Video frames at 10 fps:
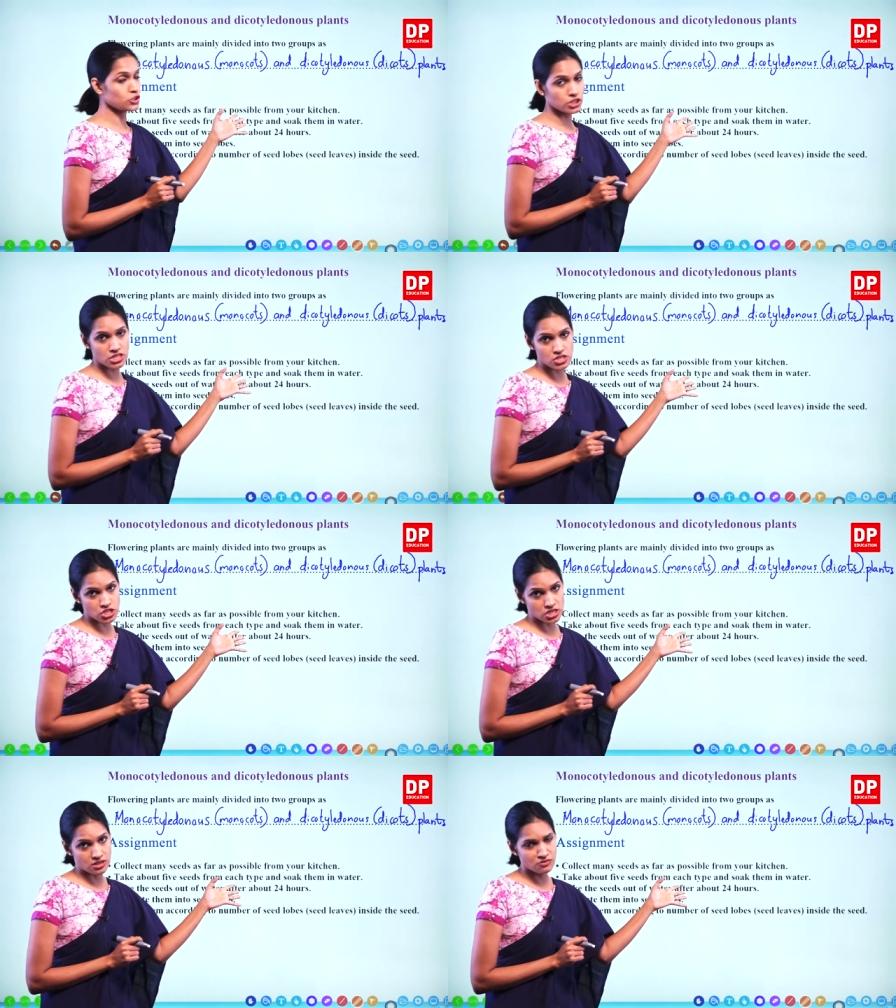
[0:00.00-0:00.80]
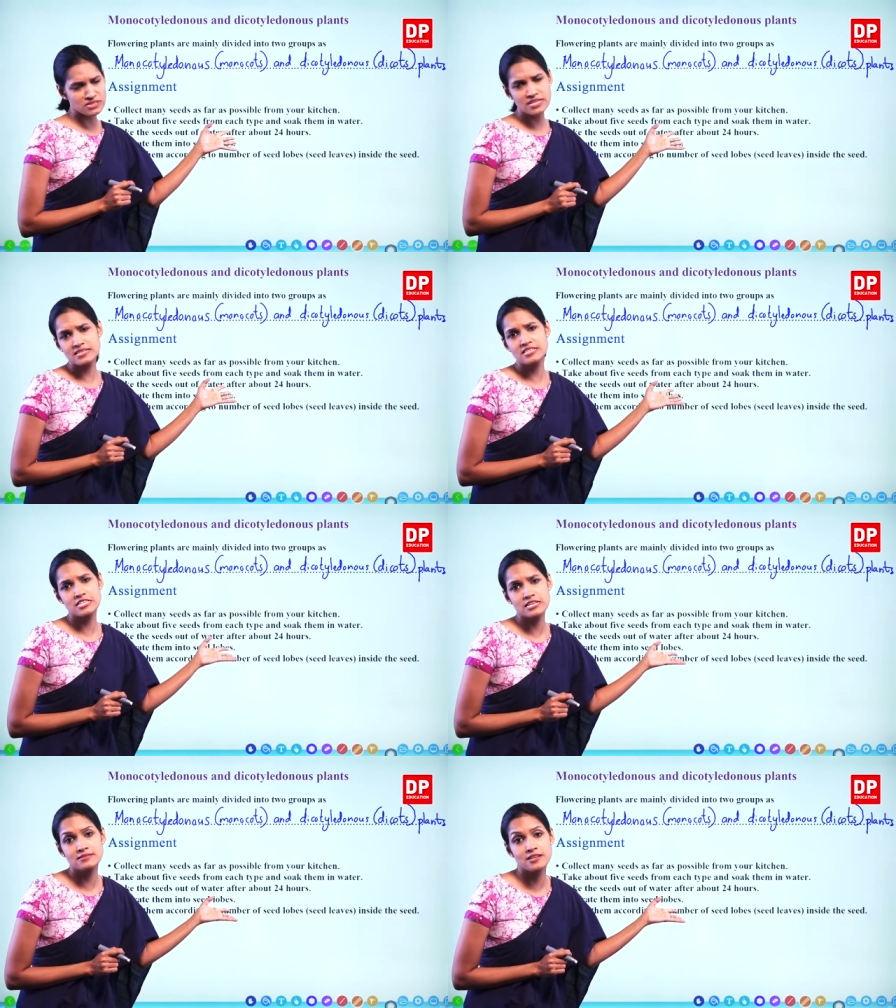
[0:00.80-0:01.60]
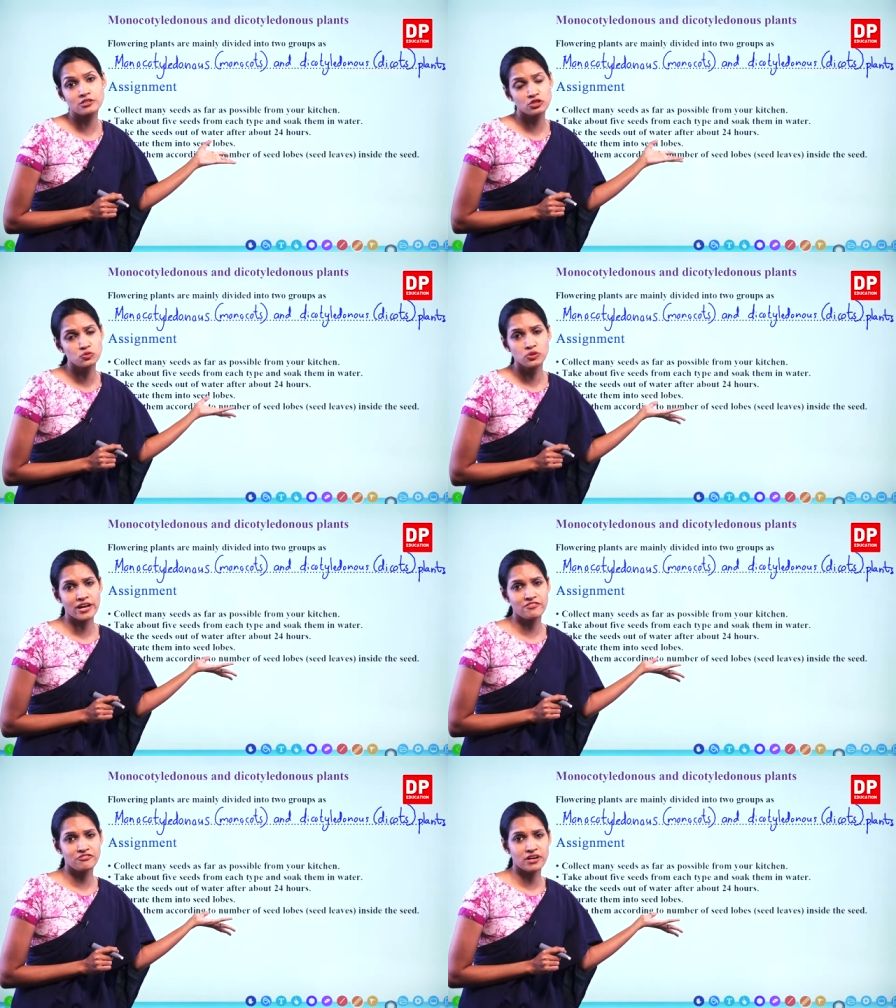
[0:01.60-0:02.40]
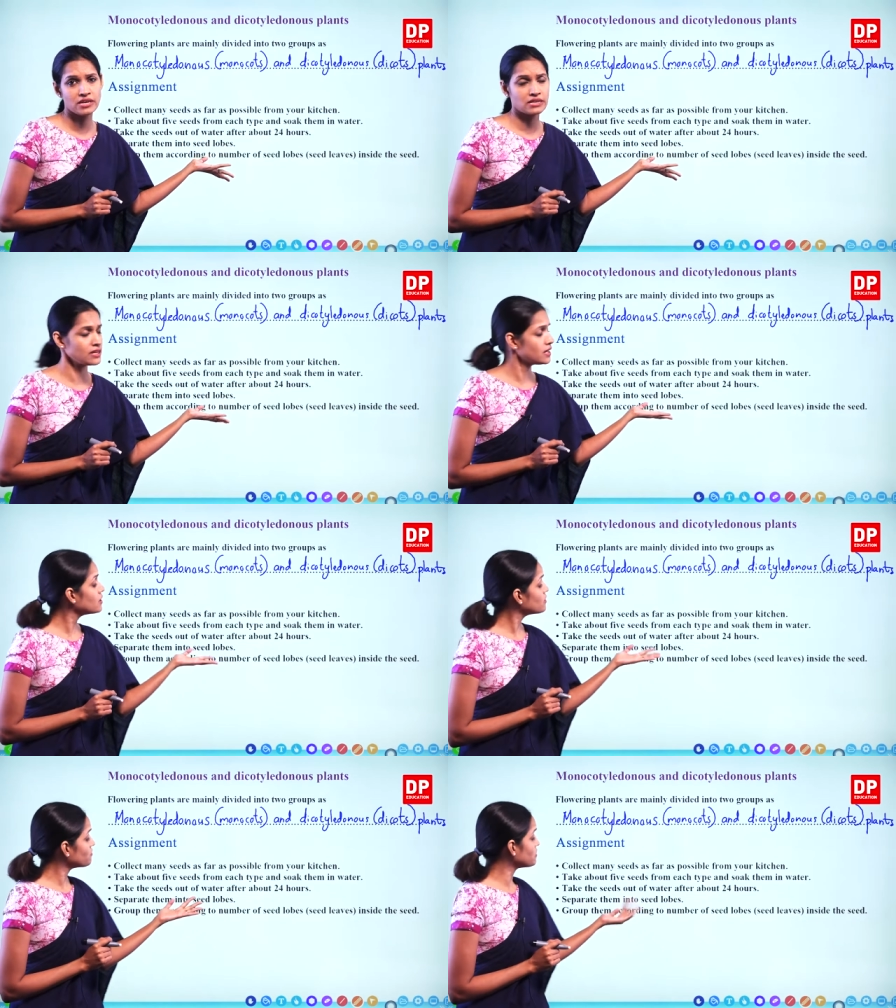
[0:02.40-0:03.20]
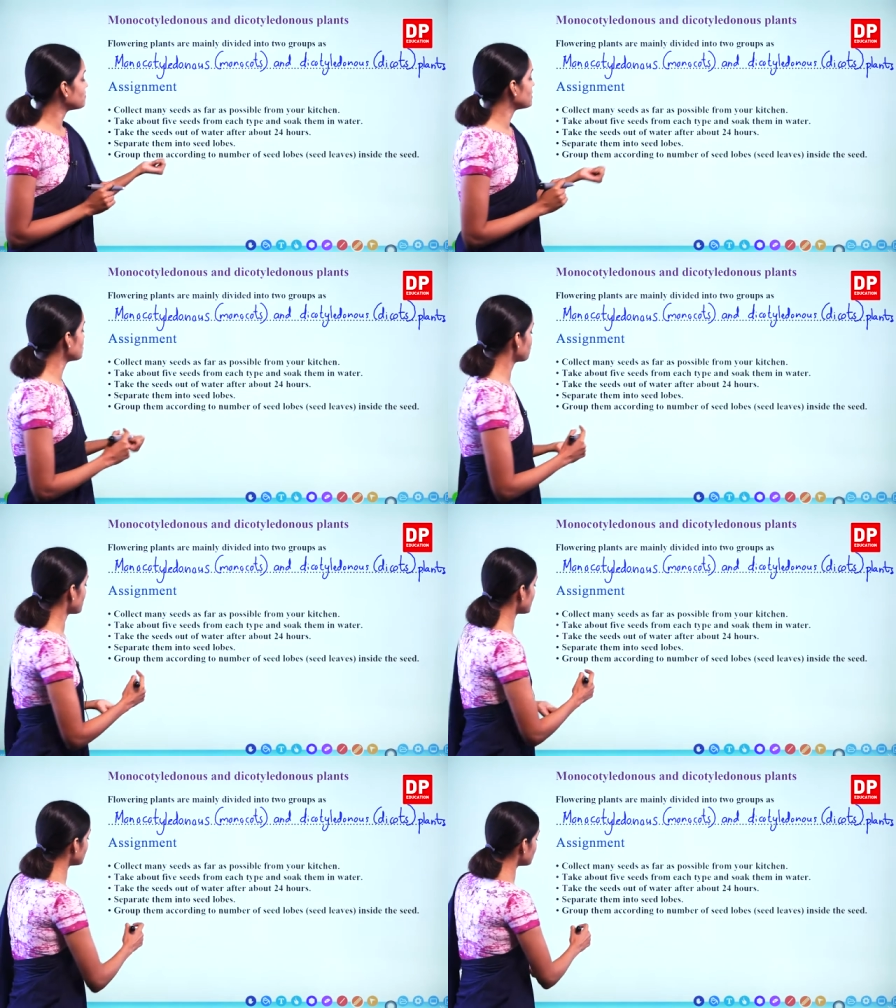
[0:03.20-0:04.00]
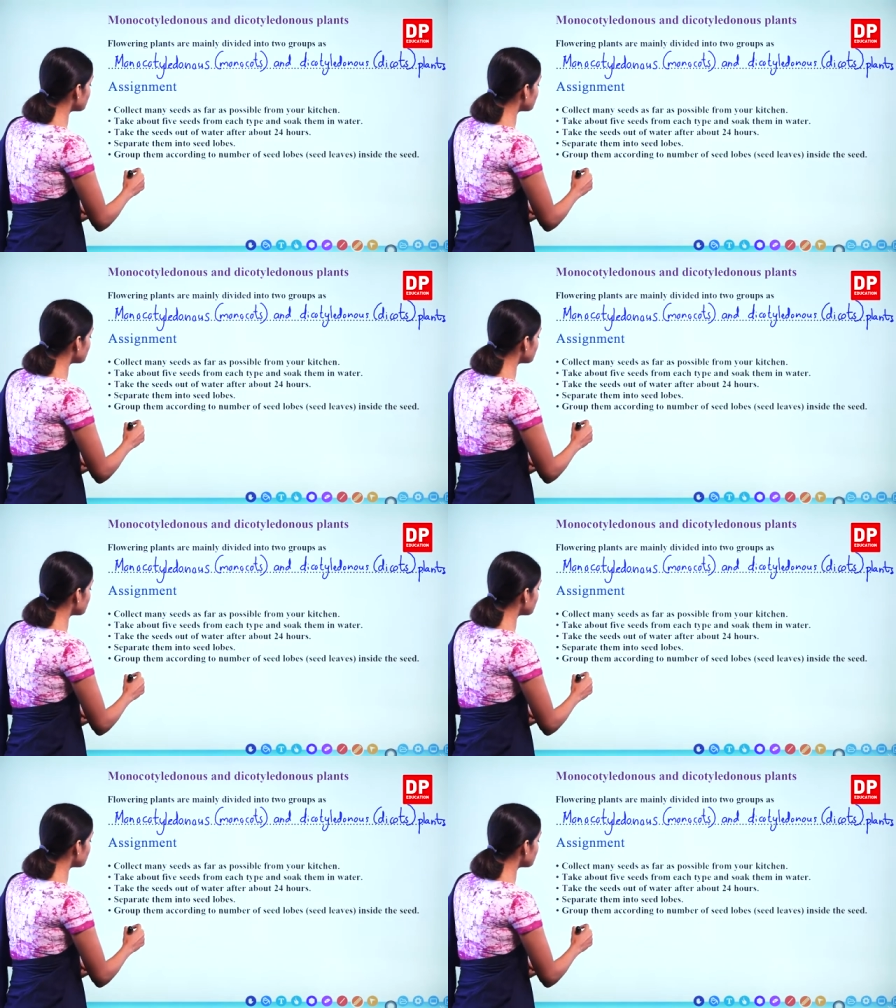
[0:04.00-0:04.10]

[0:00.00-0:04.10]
your kitchen. What are the seeds that you can find? We will find